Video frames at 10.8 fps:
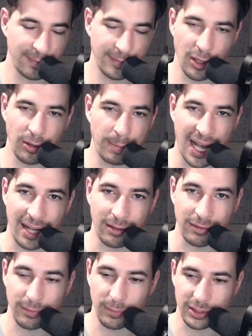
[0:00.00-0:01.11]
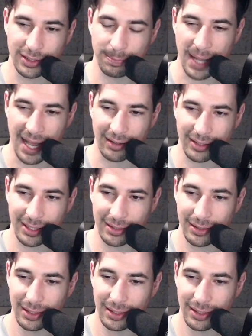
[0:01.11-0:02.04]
go to battle. We're just battling.